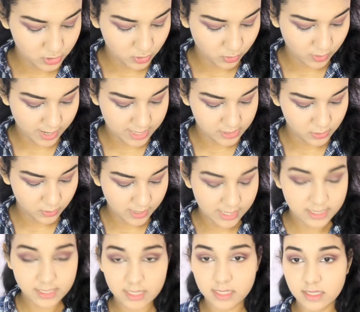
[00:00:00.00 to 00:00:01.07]
so as you
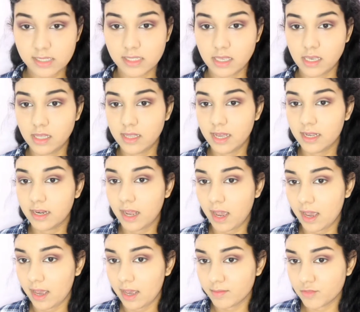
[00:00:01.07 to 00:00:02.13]
guys can see that
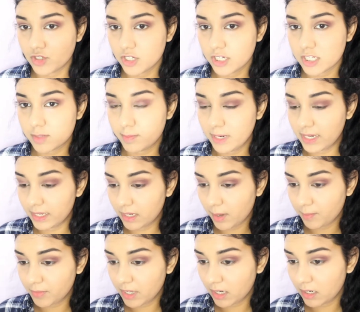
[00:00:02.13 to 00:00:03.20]
I am just building
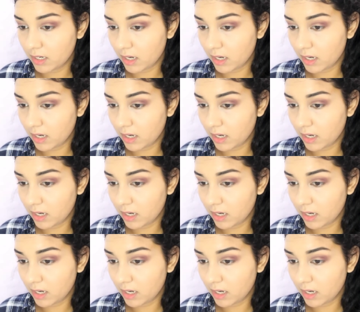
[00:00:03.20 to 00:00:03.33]
up the